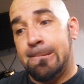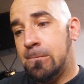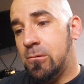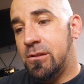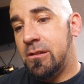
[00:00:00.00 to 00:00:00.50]

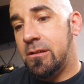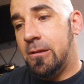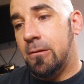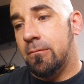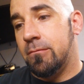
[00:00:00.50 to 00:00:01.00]
We're just,
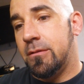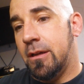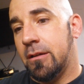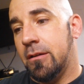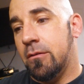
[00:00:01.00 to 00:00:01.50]

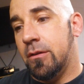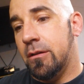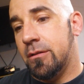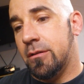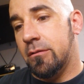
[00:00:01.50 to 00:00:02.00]
kicking it over
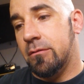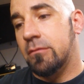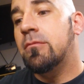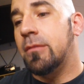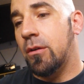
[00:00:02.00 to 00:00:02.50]
here, so
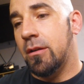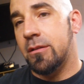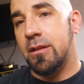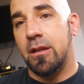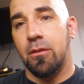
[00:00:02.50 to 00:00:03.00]
let me go ahead
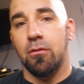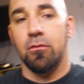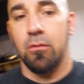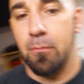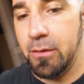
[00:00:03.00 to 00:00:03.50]
and take you through a
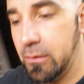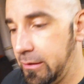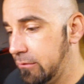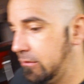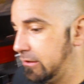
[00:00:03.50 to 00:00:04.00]
little build
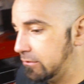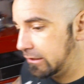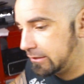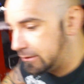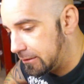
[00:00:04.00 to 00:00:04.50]
here really
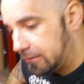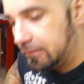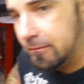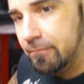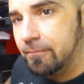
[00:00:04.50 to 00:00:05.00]
quick.
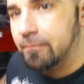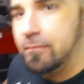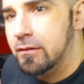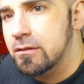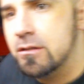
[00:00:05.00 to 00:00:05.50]

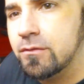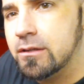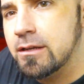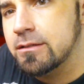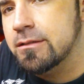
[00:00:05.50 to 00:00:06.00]
See if you
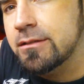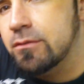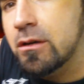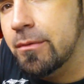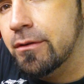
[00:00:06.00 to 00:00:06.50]
guys can see
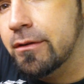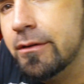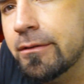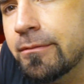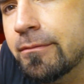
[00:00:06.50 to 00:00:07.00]
what I'm doing
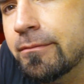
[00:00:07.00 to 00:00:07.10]
here.